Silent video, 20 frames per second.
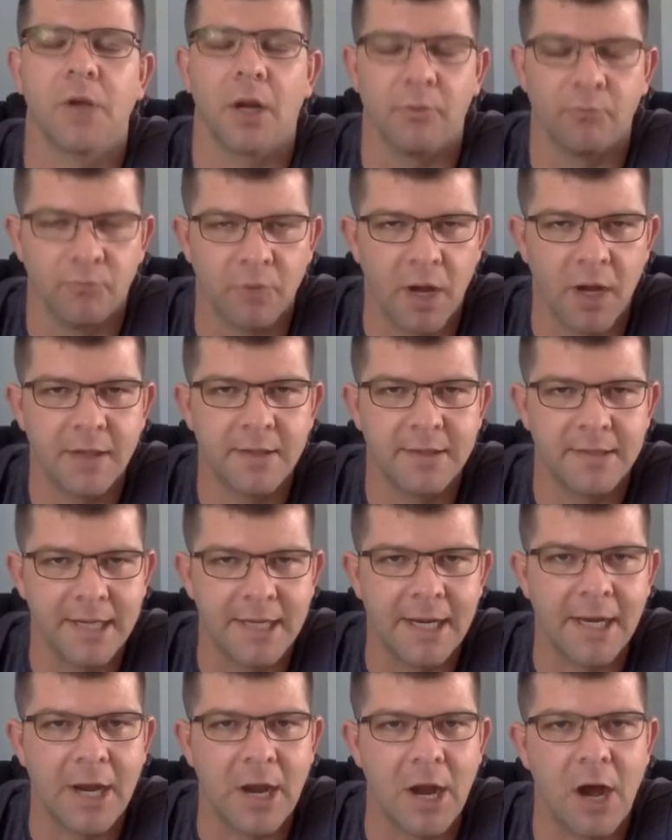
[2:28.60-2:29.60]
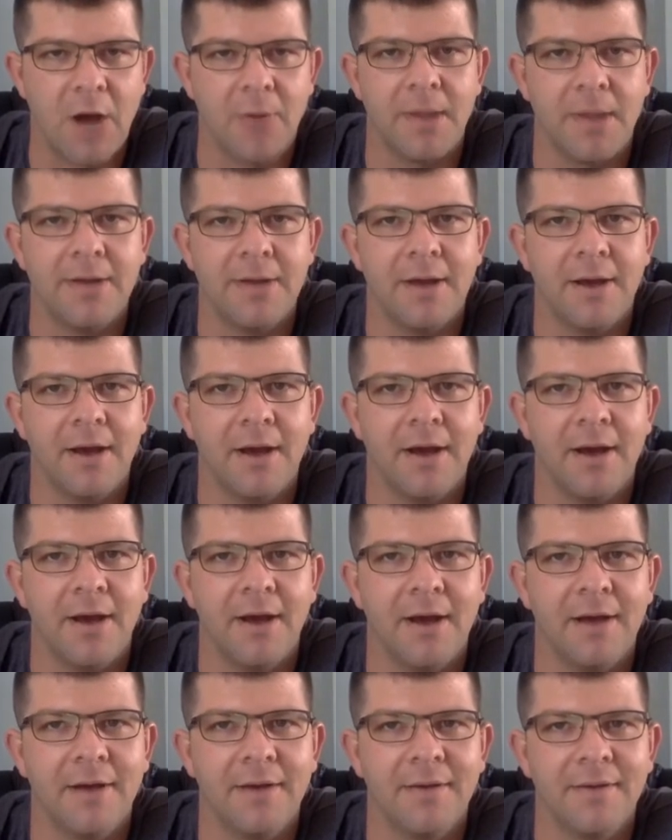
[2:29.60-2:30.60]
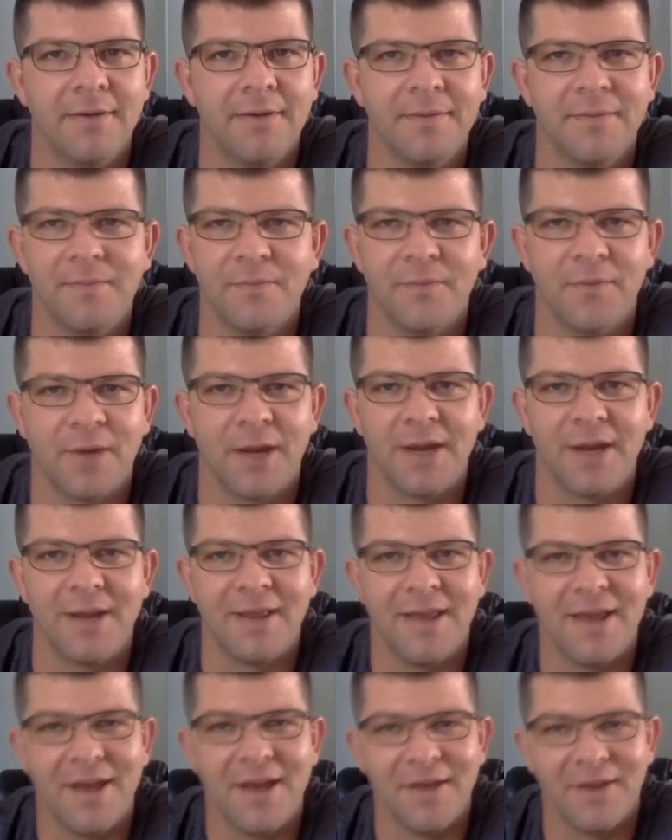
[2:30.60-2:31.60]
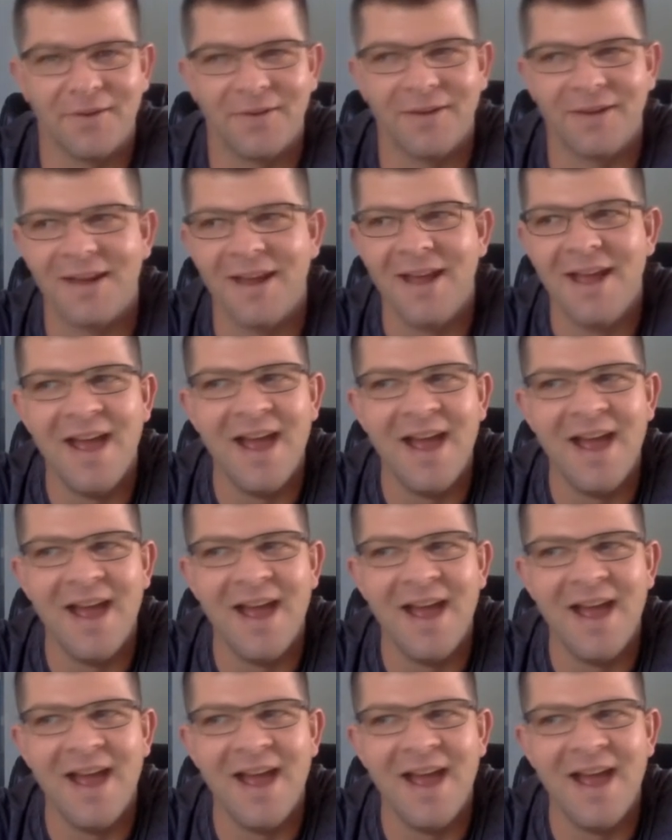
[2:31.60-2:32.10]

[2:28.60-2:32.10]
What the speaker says: Ruggs didn't comment. Forgetting the other one.